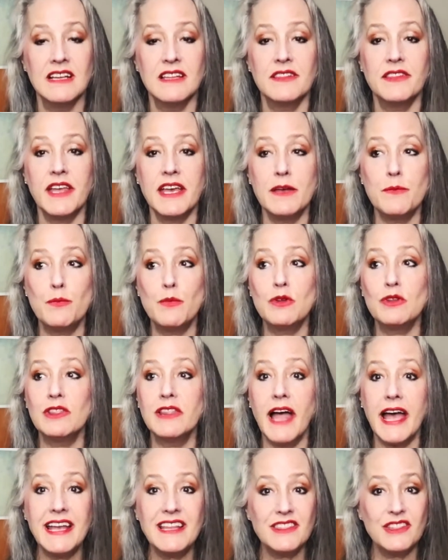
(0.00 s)
They
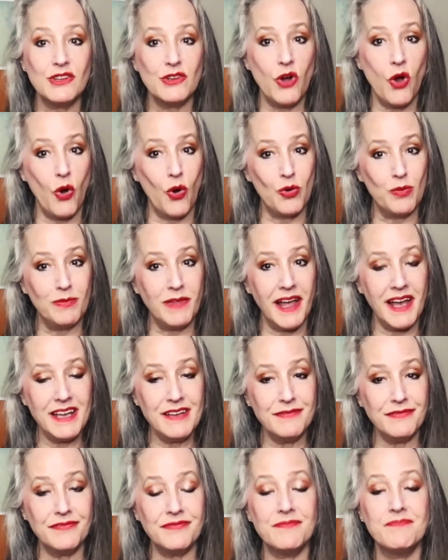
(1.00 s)
like their home
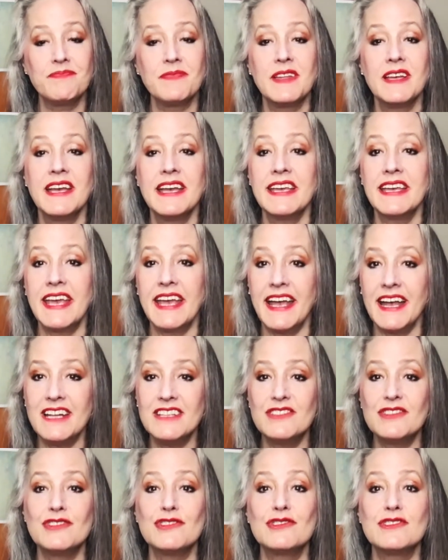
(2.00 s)
life.
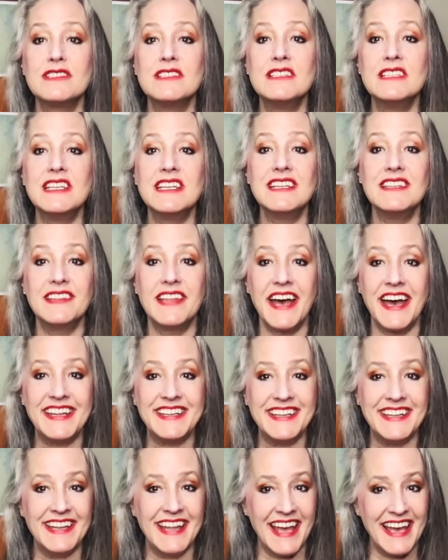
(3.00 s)
Cancers need that
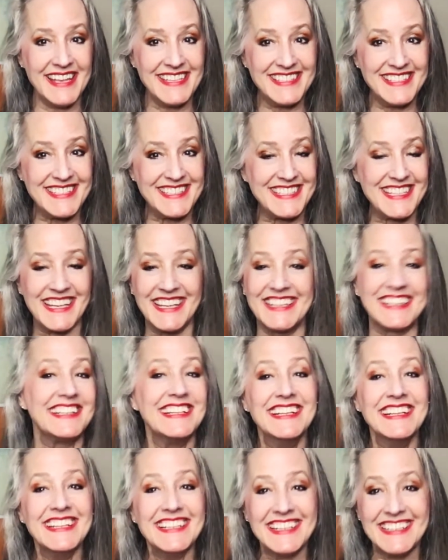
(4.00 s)
nest.
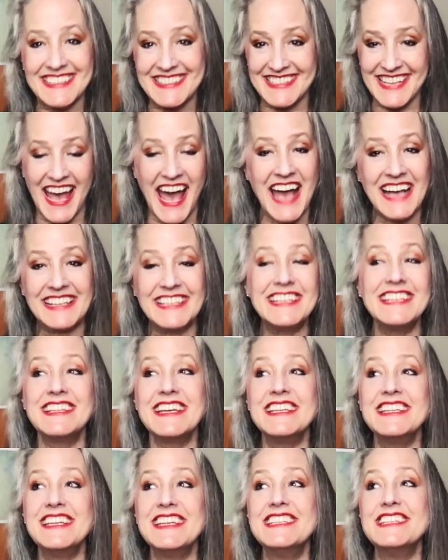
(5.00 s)
Exactly. They
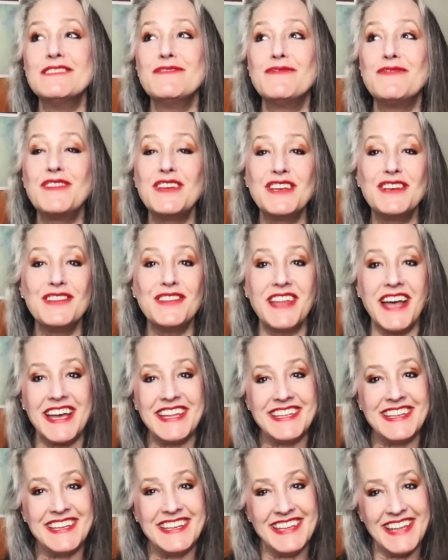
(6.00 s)
need to feel
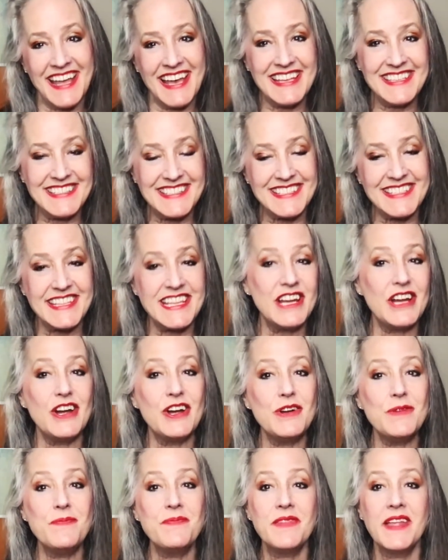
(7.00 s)
that nest
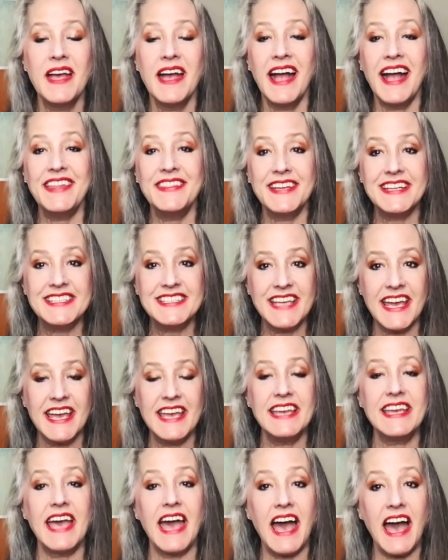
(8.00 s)
there, and they
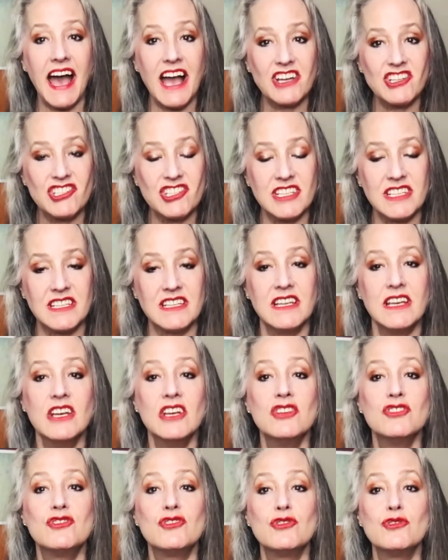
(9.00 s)
take action
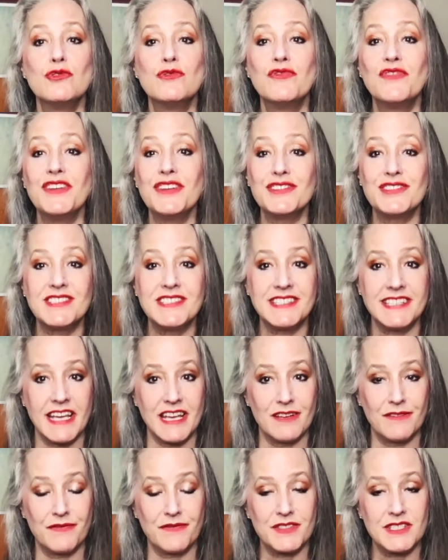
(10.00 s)
to feel
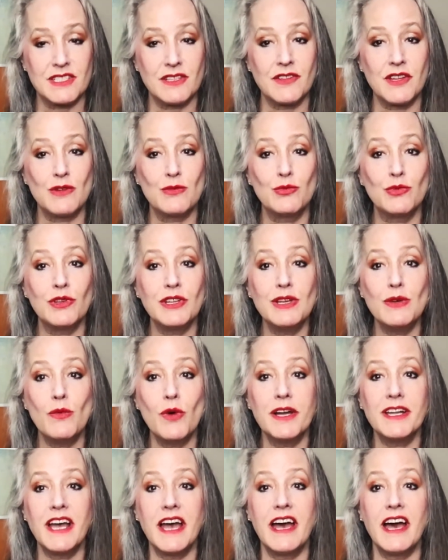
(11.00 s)
safe. So they really
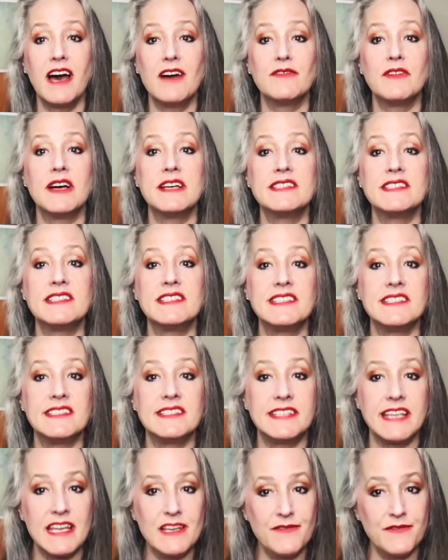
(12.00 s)
want to have a
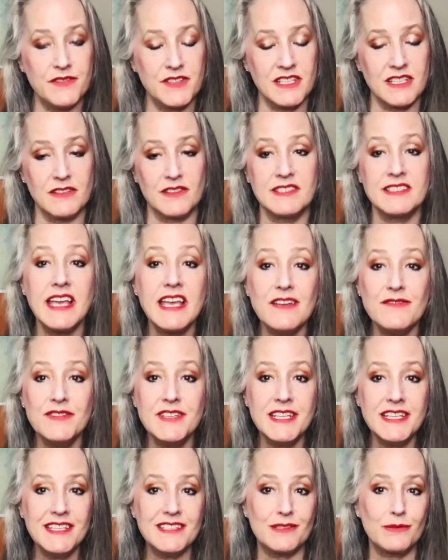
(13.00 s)
safety. Safety
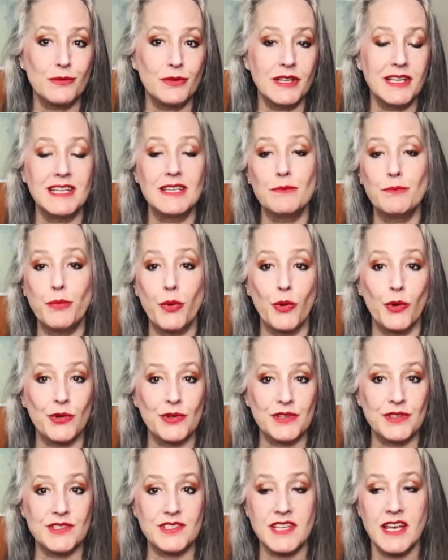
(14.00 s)
is really
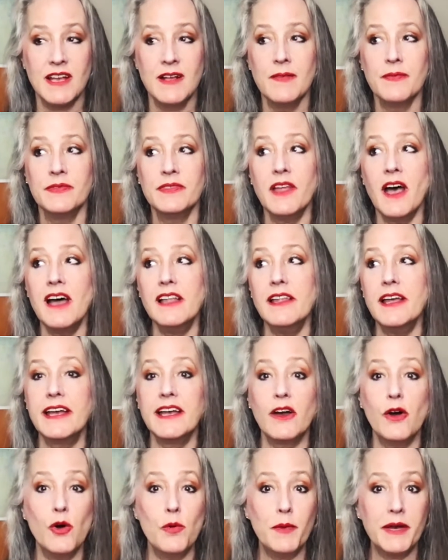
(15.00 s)
important. Not like,
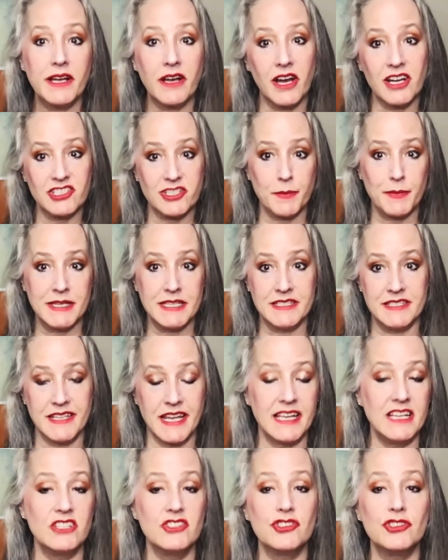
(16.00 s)
oh my gosh, I'm in
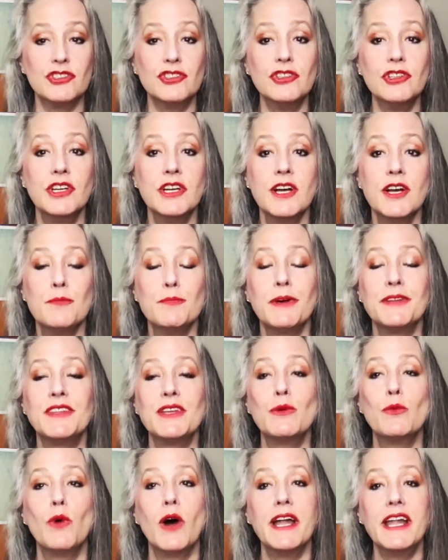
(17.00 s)
danger, but they
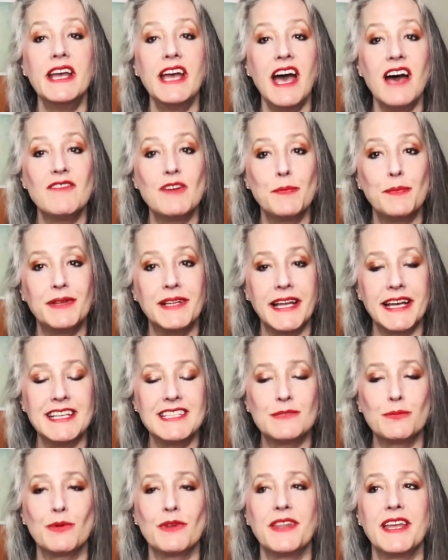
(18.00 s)
want to have a
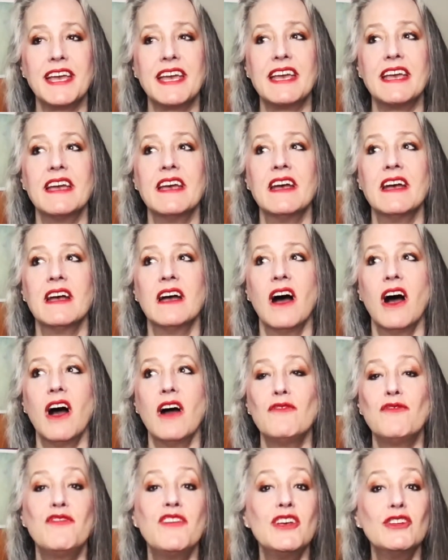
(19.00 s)
place where they
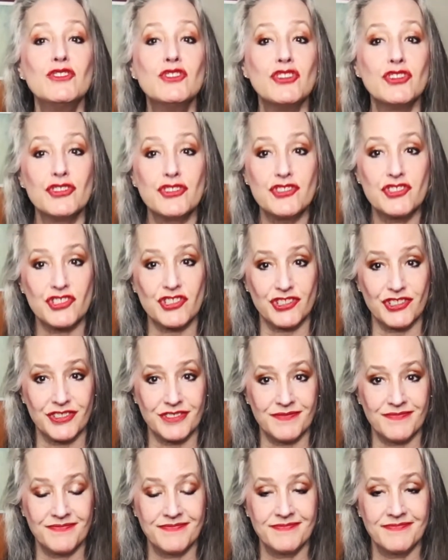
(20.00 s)
feel nurtured.
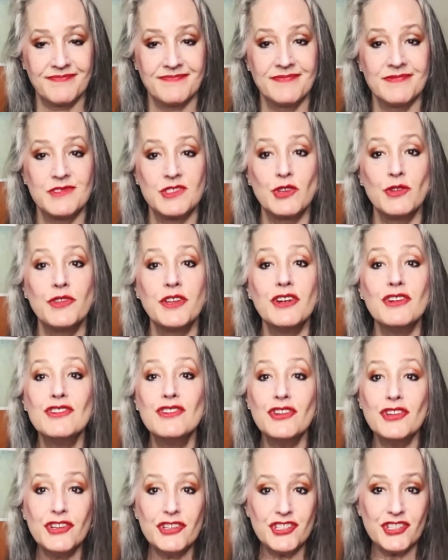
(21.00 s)
So they're
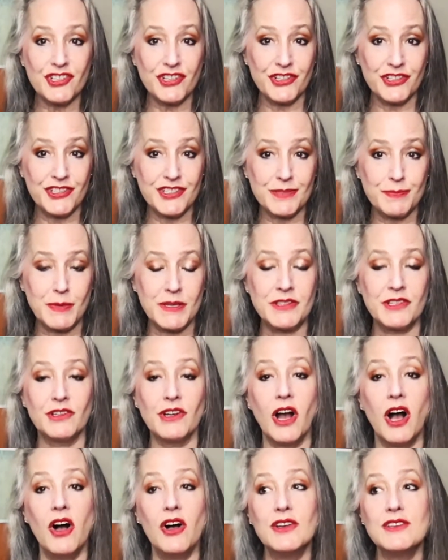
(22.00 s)
nurturers, but
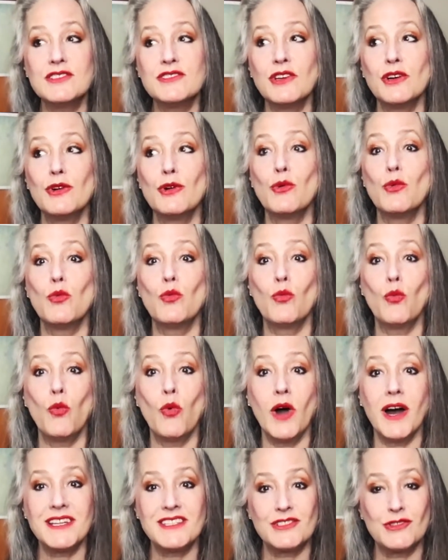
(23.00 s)
they're also
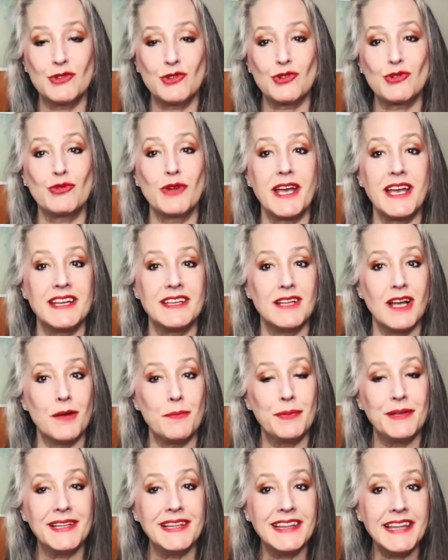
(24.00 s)
want to create a
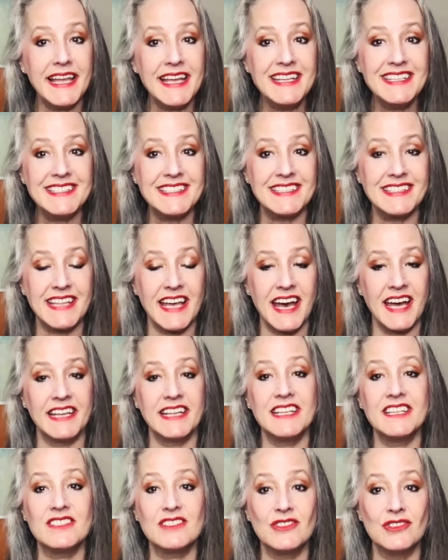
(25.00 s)
place that
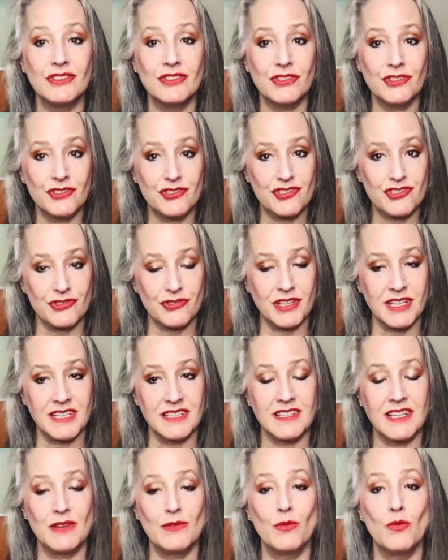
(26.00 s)
is nurturing.
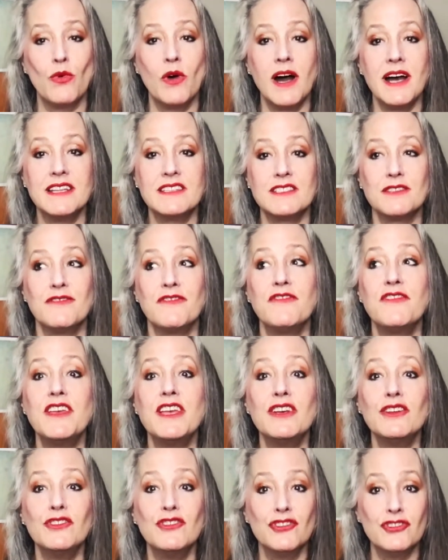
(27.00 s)
They want to
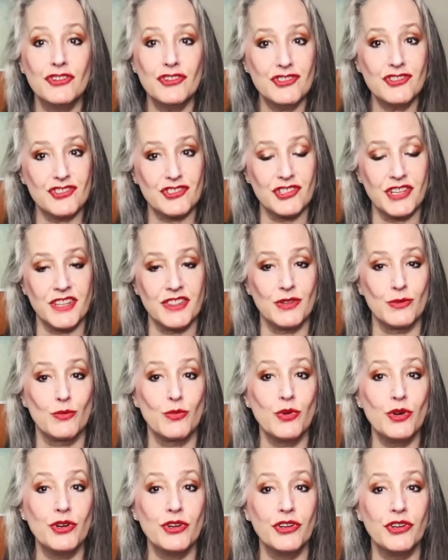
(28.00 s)
feel nurtured in the
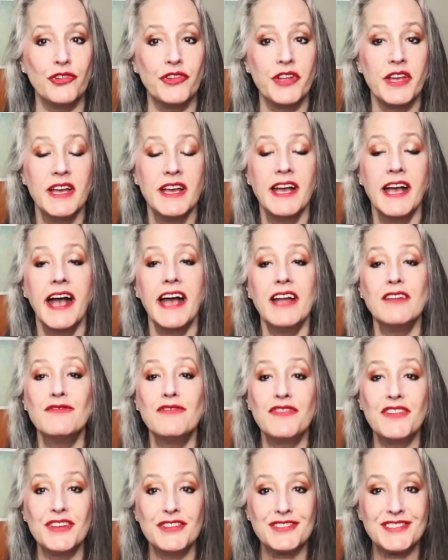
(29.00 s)
world and
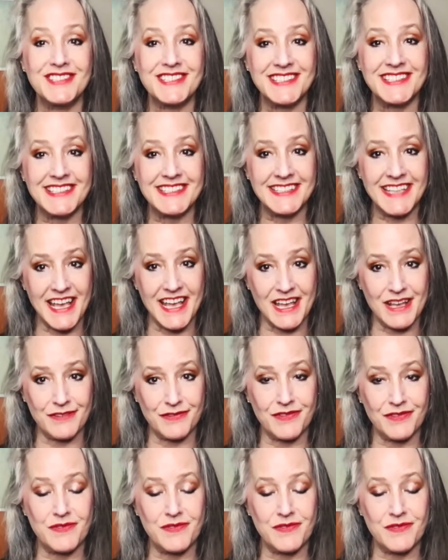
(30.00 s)
feel safe.